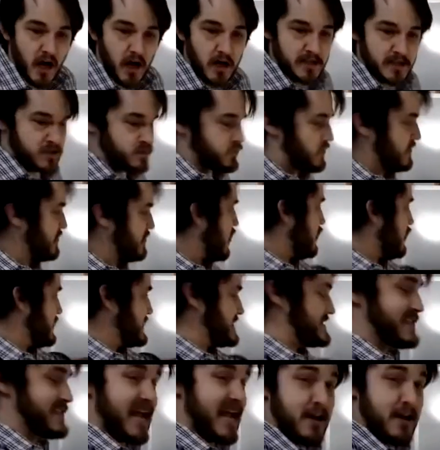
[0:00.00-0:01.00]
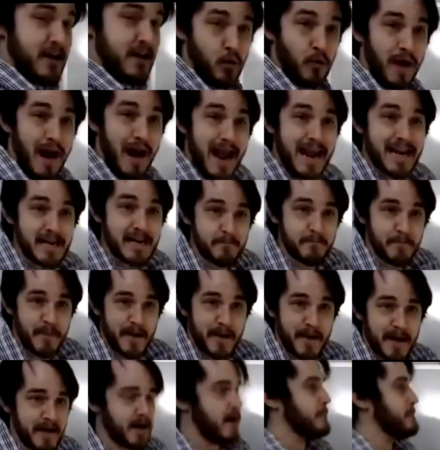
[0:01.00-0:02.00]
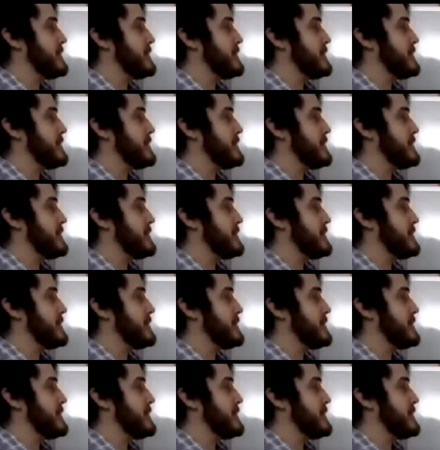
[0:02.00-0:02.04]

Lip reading: does with all this data, or any big